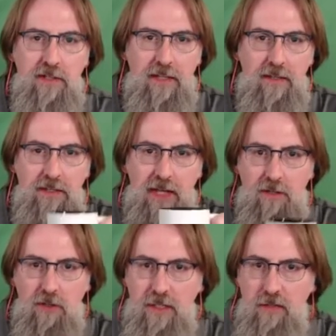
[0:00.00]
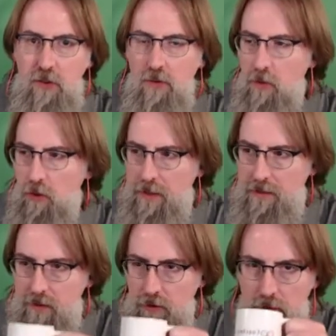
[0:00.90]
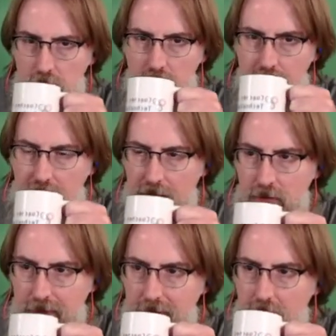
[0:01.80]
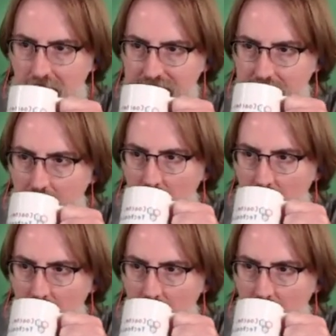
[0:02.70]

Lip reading: this actually gives you a moment to take a drink of coffee